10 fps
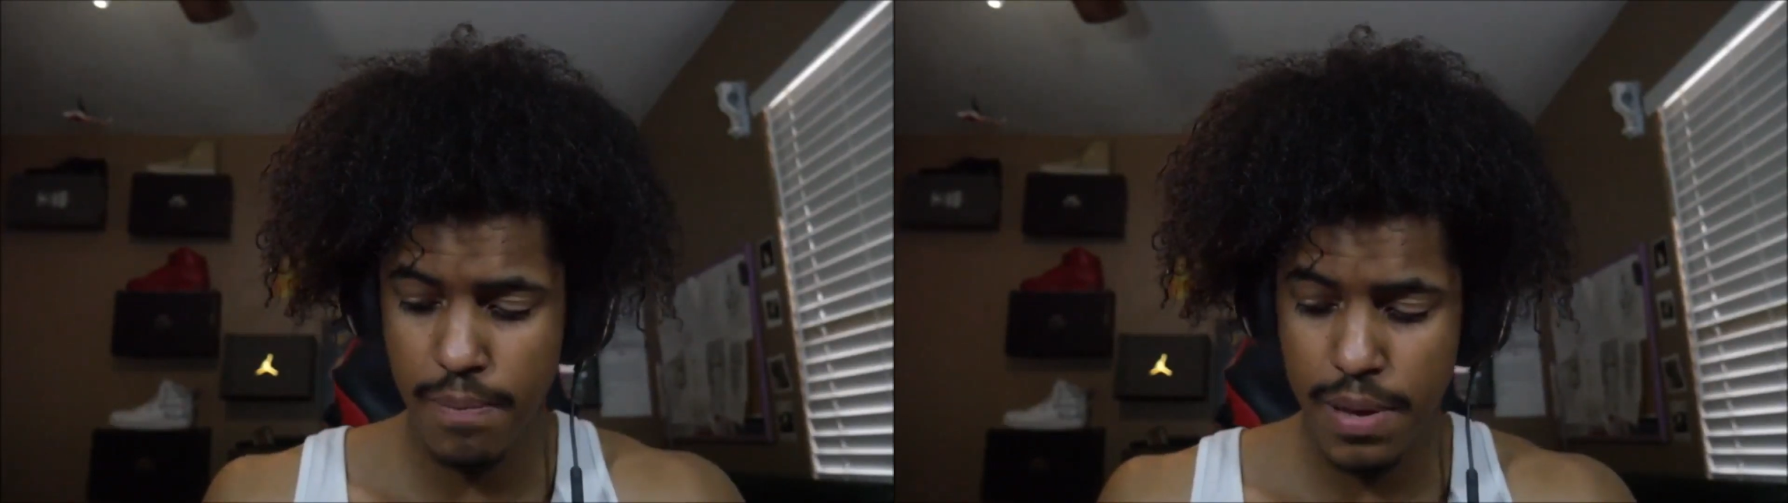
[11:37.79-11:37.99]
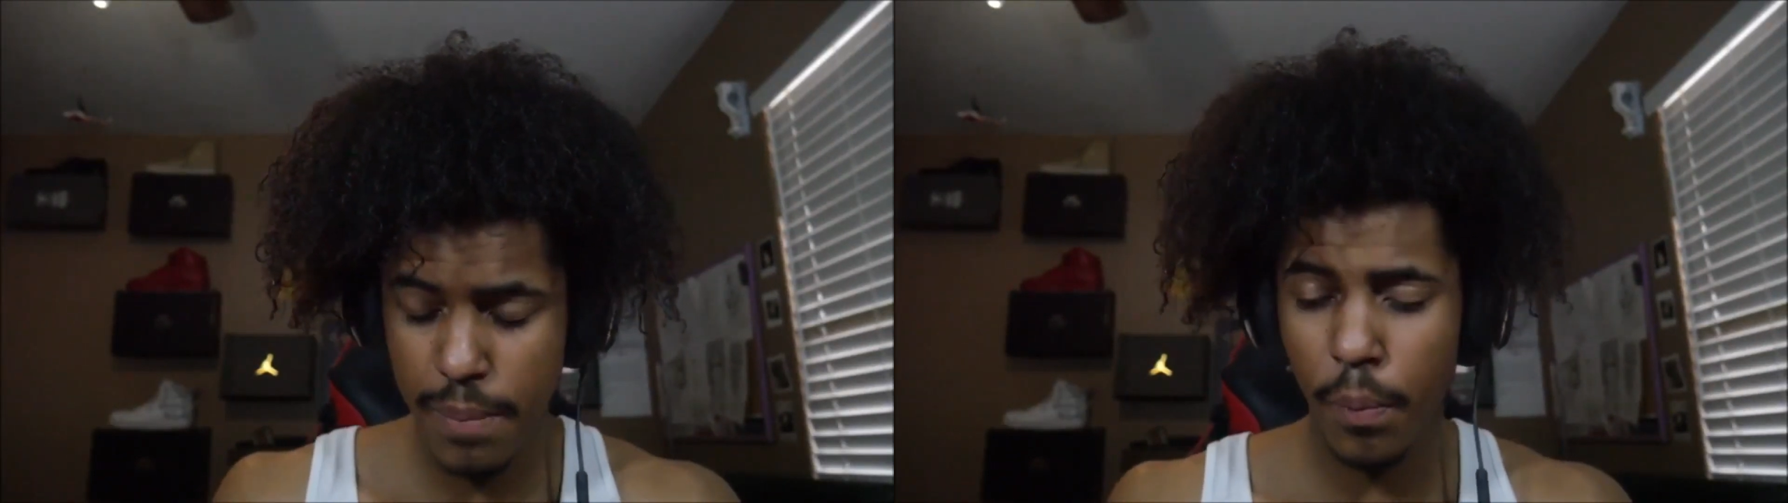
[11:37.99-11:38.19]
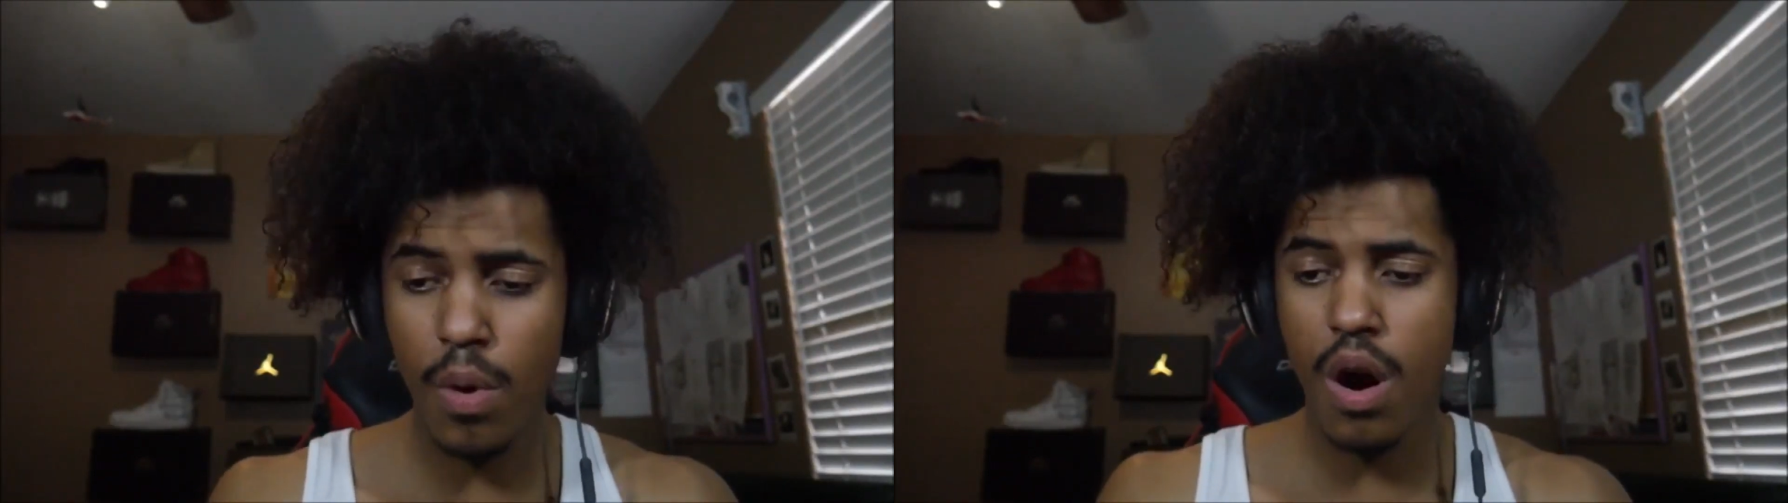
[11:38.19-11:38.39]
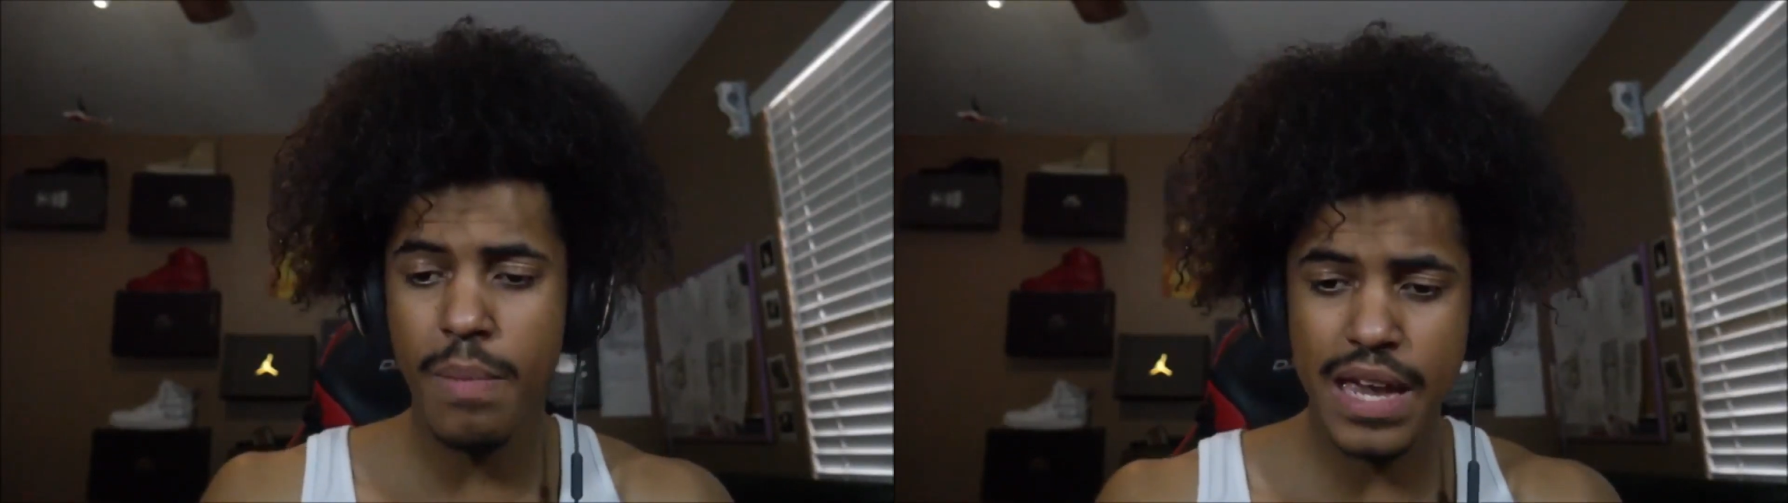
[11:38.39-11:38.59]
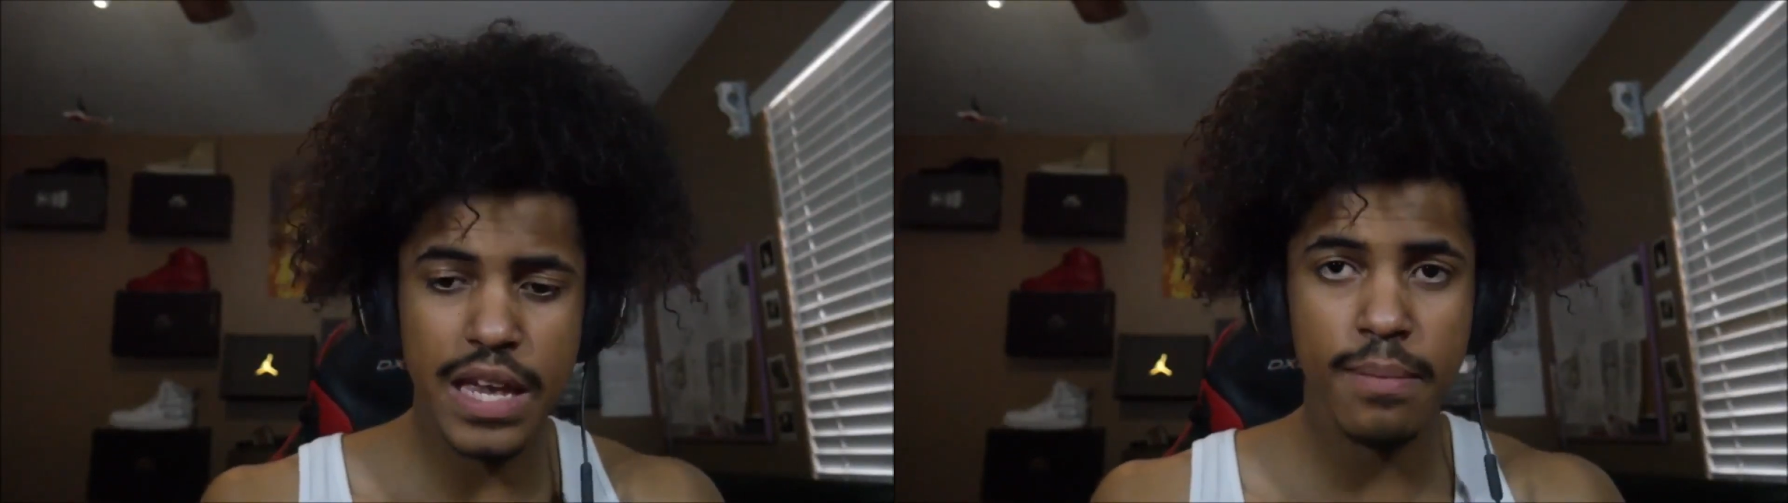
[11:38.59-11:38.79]
people are
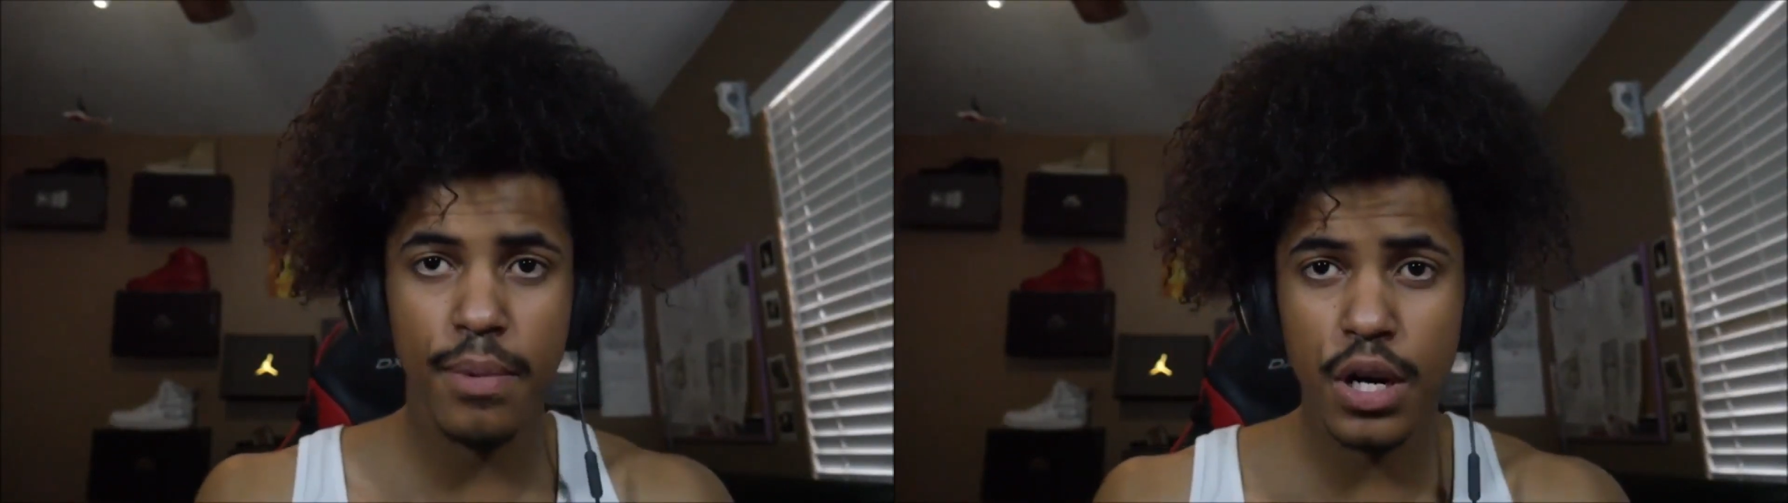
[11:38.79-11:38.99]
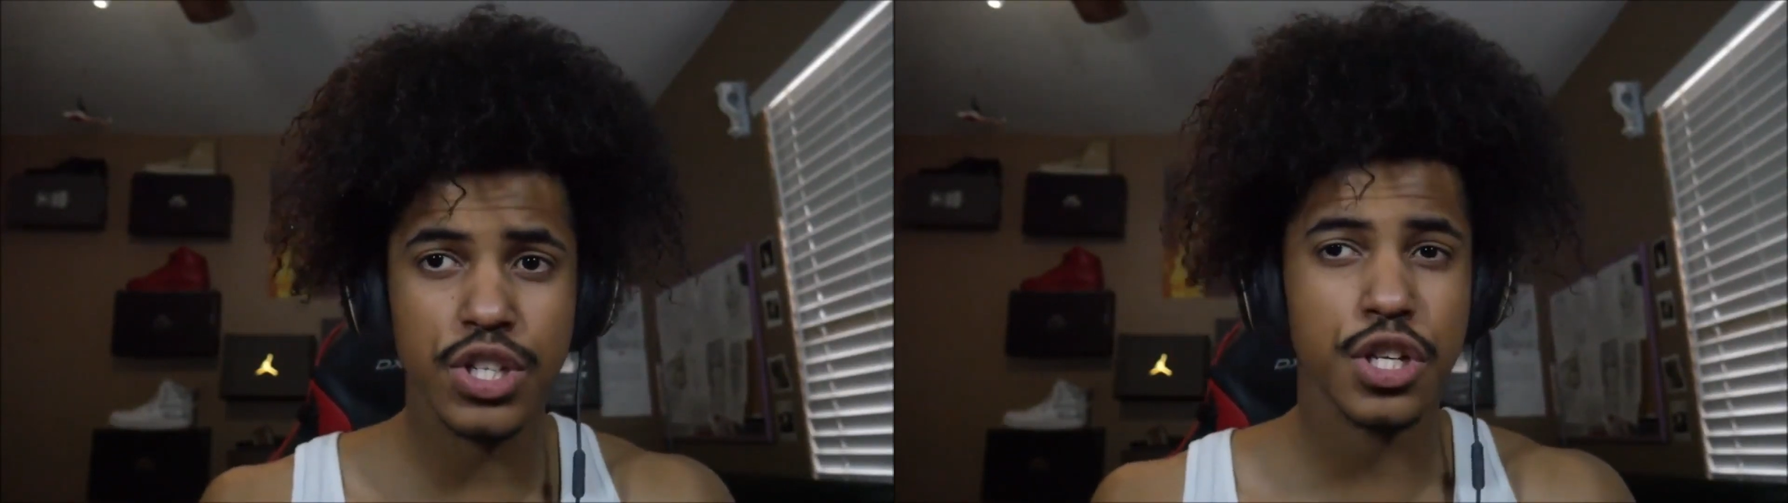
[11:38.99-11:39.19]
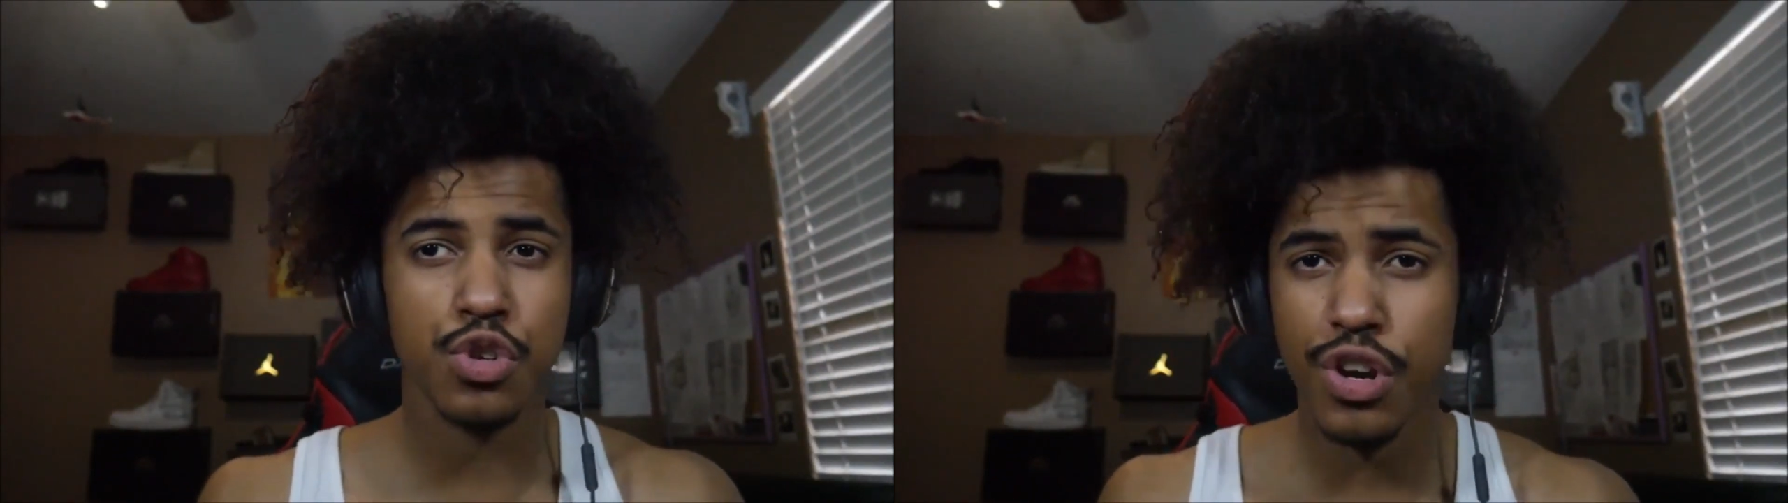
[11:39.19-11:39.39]
making merch and